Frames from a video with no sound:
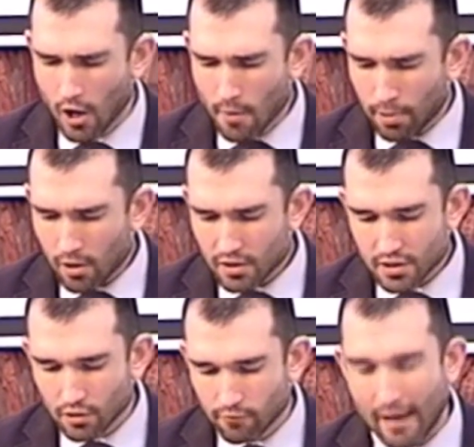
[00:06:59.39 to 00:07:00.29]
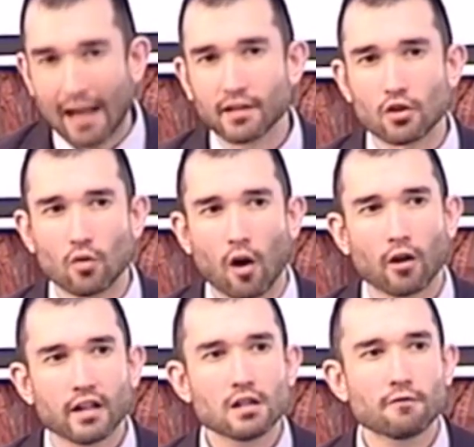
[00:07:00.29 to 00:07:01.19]
personal value, our
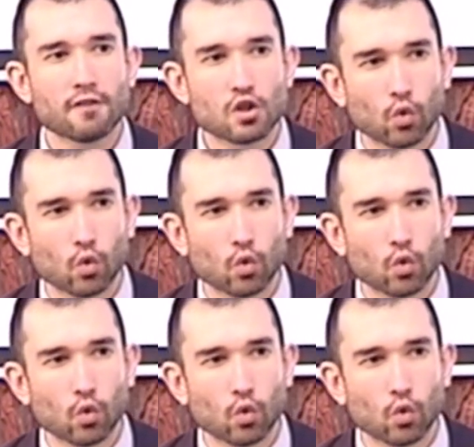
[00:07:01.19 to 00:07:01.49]
individual